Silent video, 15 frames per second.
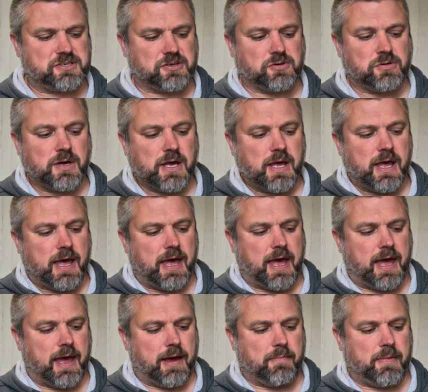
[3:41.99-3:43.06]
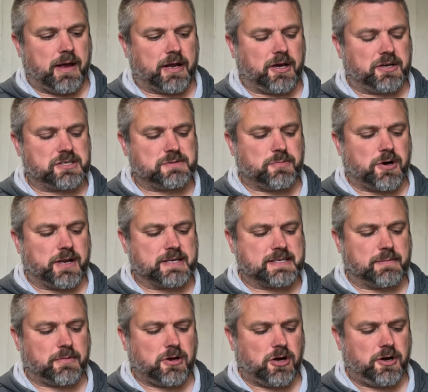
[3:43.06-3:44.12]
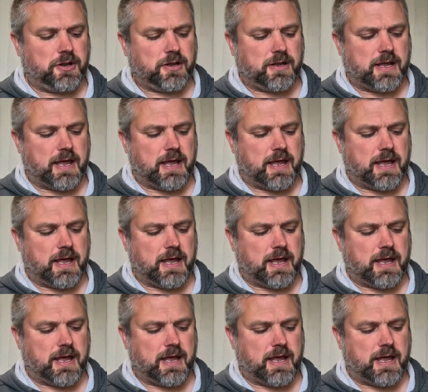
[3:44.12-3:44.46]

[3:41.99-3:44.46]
So I got a Smarty Sim card,